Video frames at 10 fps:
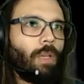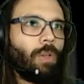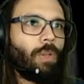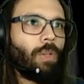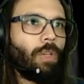
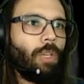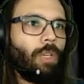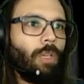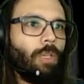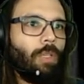
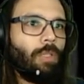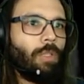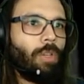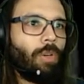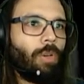Okay,
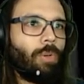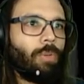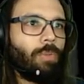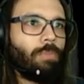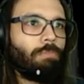they
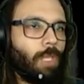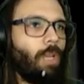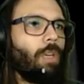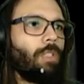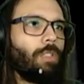all
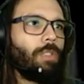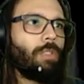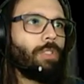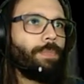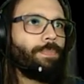unlocked,
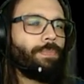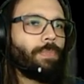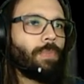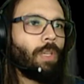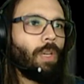good.
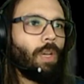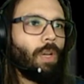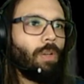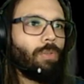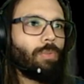
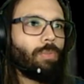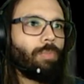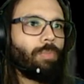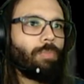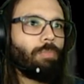Oh,
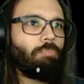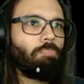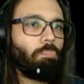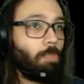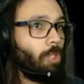
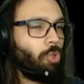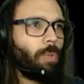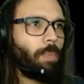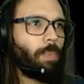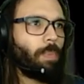seems
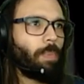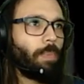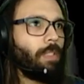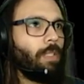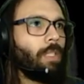to be
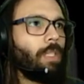plenty.